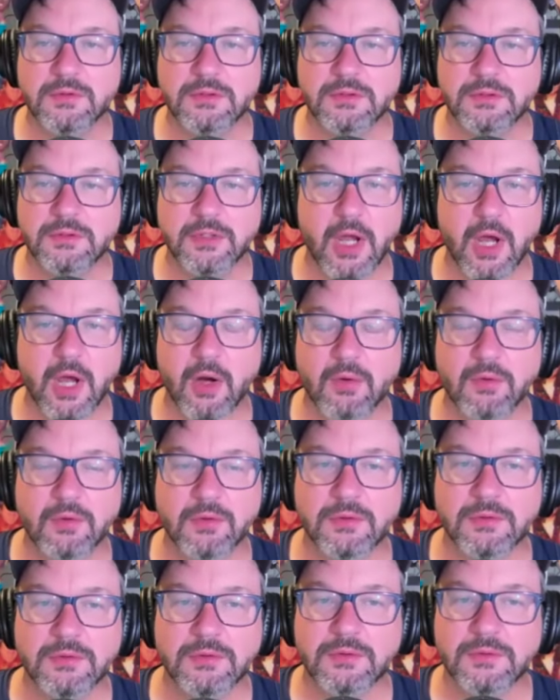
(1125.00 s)
No.
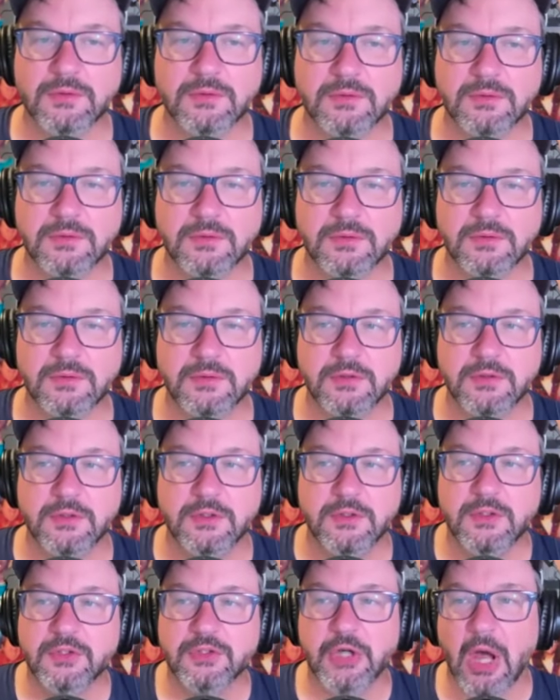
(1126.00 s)

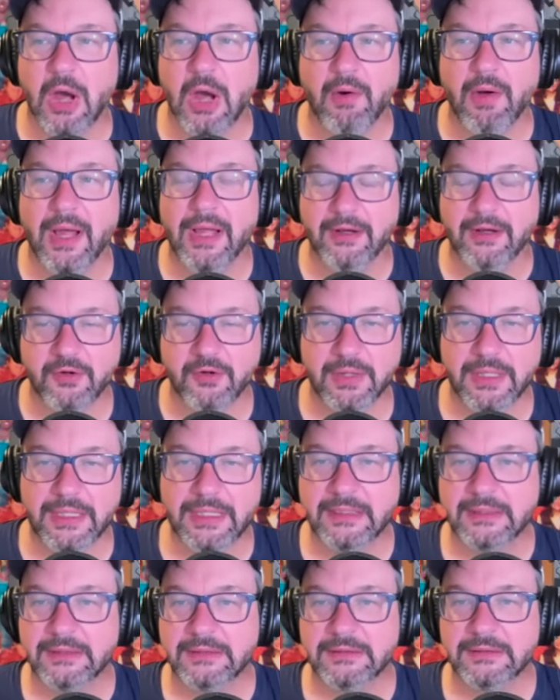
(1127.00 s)
No, I
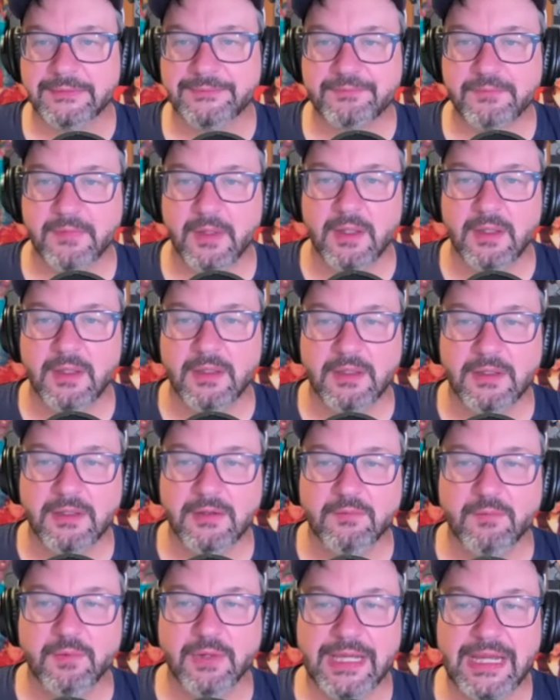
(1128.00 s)
agree.
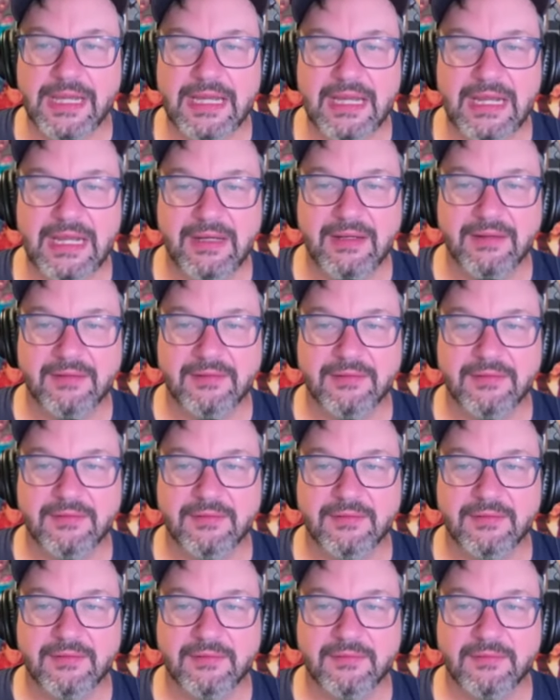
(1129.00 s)
Well, he
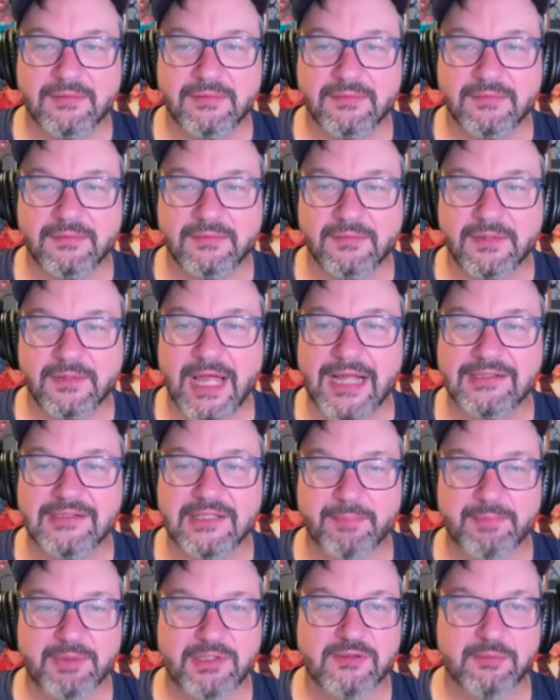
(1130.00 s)
lights
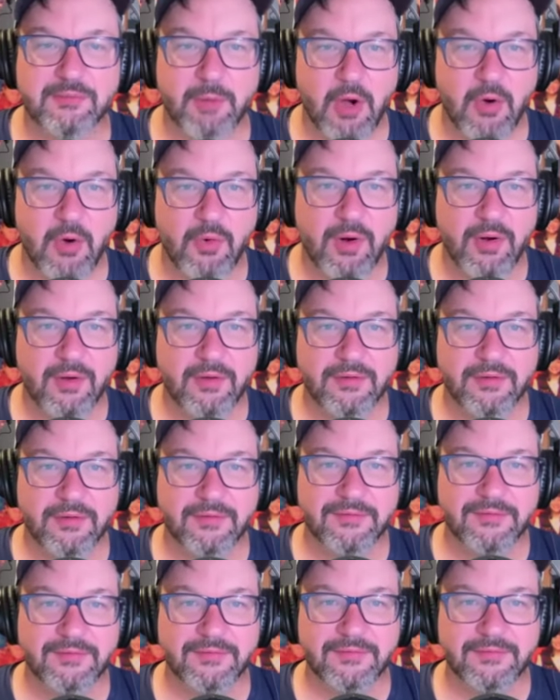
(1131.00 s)
up a smoke,
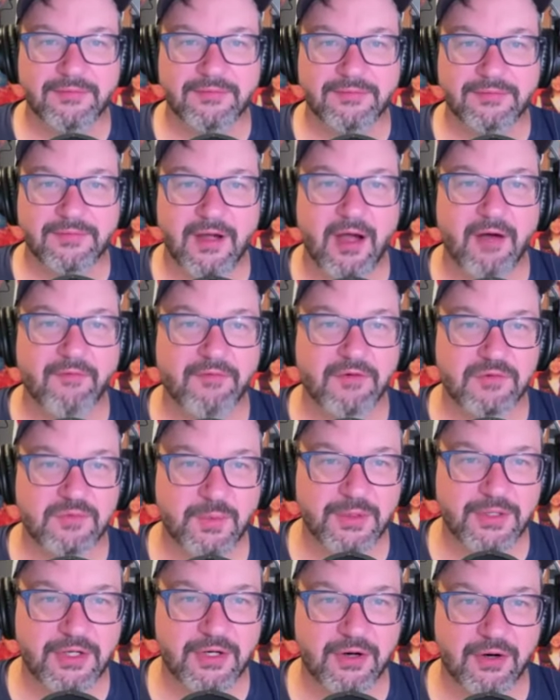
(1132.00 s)
offers
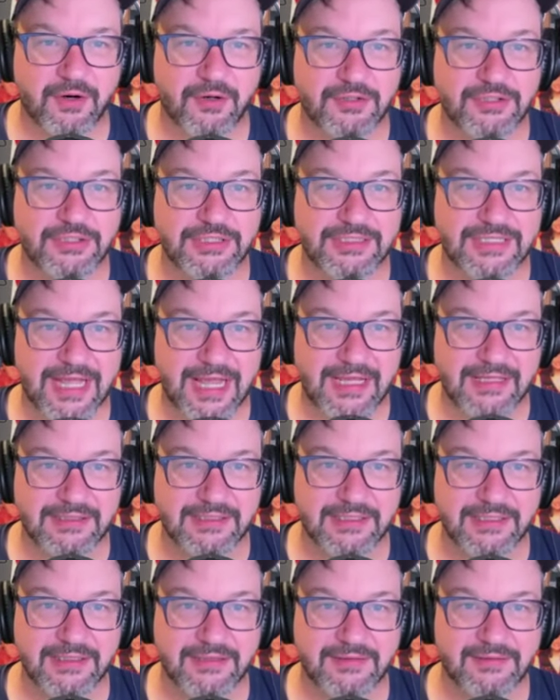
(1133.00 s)
one to her, she
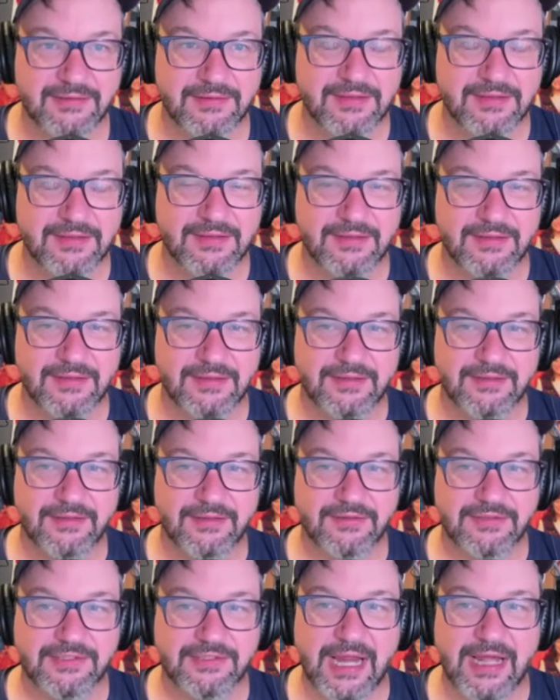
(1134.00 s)
takes it.
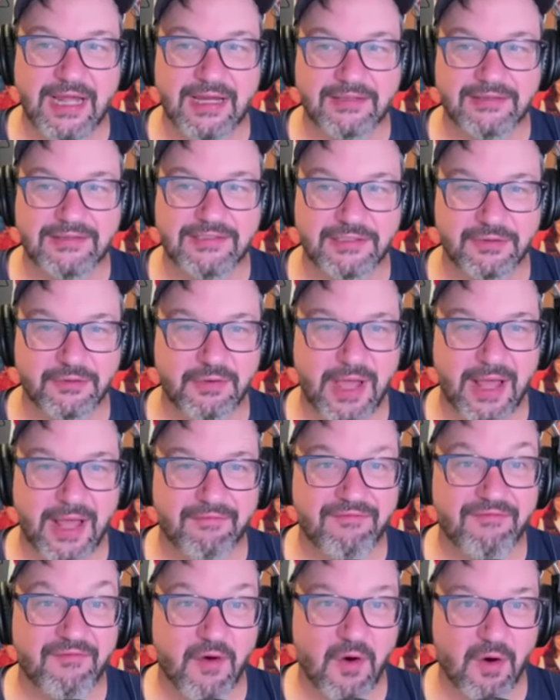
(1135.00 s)
They're standing still kind
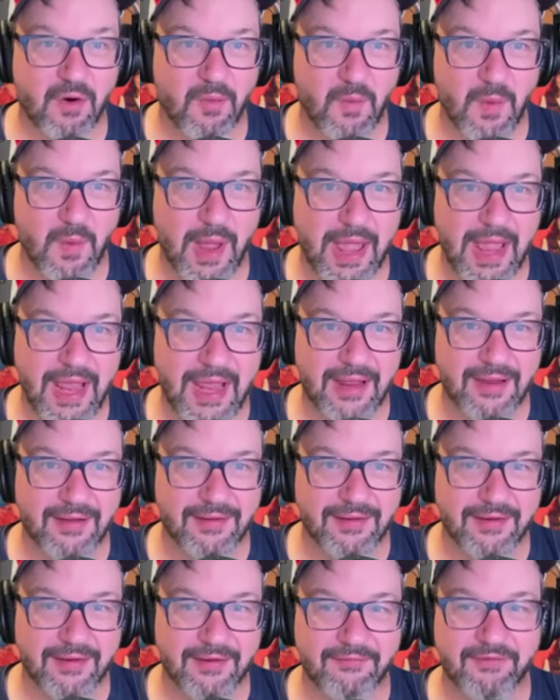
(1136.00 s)
of far away,
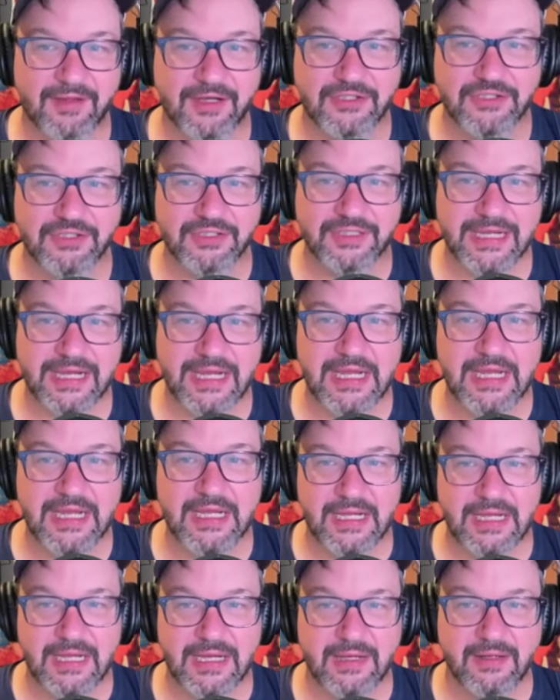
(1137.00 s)
and eventually
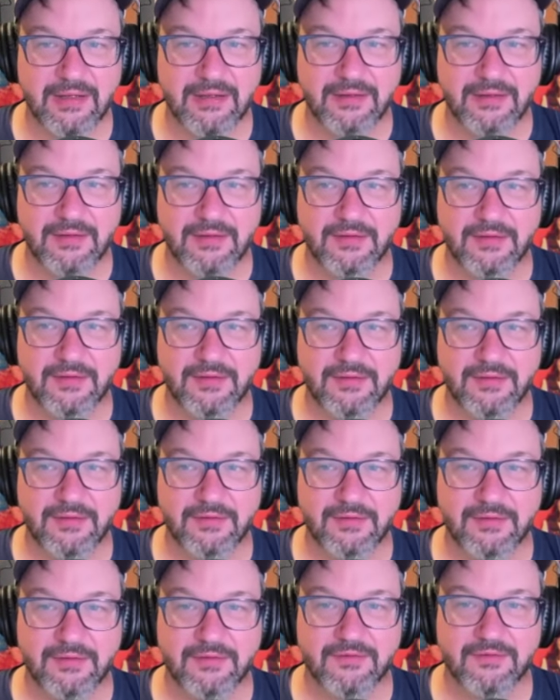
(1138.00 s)
he
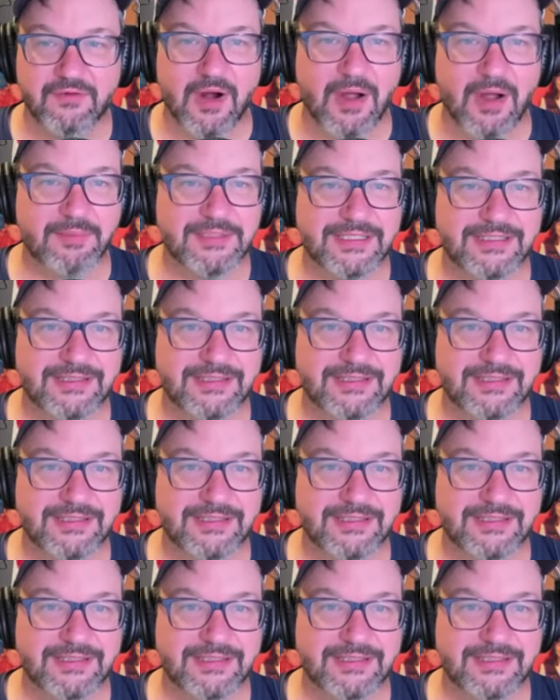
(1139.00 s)
drops his